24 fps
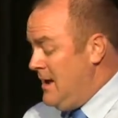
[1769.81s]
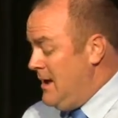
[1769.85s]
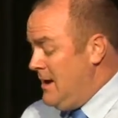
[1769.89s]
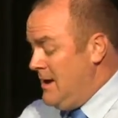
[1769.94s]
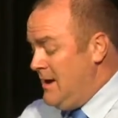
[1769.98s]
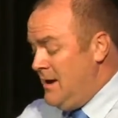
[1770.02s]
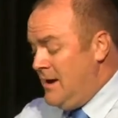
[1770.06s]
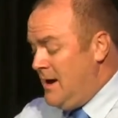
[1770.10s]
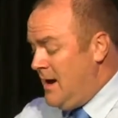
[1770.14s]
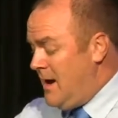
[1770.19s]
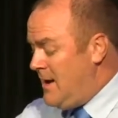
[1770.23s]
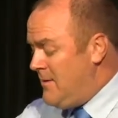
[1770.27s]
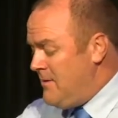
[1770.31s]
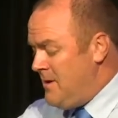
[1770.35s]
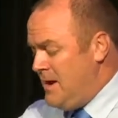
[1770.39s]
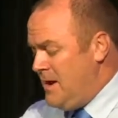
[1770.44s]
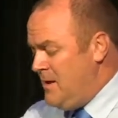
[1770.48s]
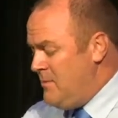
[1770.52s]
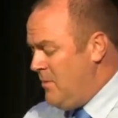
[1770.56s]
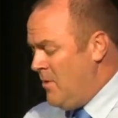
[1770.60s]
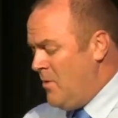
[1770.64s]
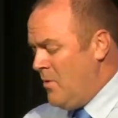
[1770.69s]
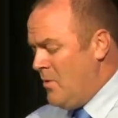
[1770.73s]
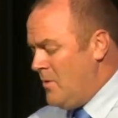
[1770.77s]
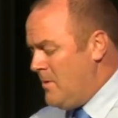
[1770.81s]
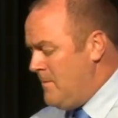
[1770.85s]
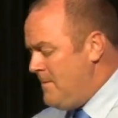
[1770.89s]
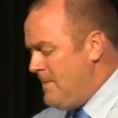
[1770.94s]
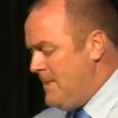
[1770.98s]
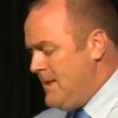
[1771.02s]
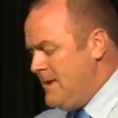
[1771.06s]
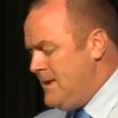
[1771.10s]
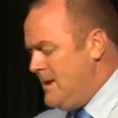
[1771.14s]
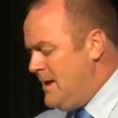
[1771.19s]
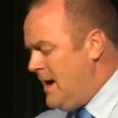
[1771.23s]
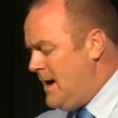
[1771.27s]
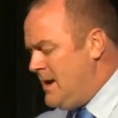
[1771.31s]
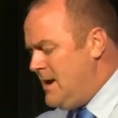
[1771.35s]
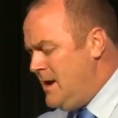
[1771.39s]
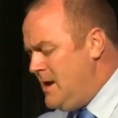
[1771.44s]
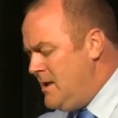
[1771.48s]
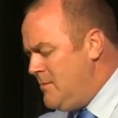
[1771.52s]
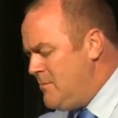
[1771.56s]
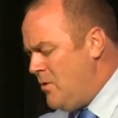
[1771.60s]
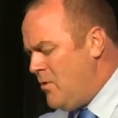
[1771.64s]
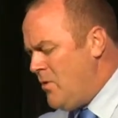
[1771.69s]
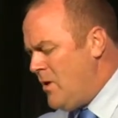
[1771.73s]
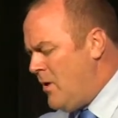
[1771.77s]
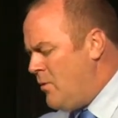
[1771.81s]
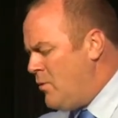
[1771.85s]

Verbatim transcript: not anymore. Not anymore.